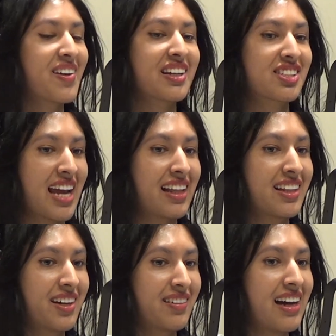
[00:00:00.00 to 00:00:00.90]
and they're
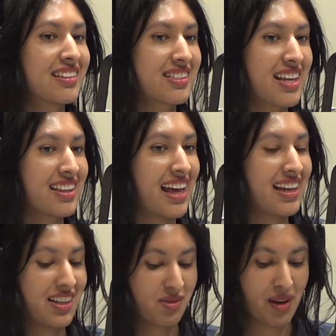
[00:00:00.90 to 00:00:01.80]
very shallow.
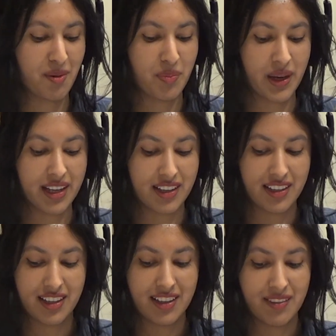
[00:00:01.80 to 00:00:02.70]
I'd say that as well.
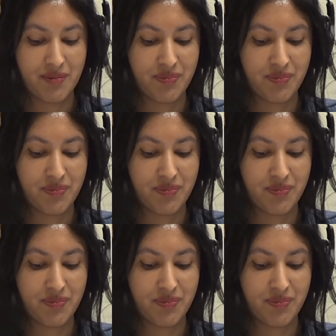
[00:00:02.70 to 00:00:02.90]
But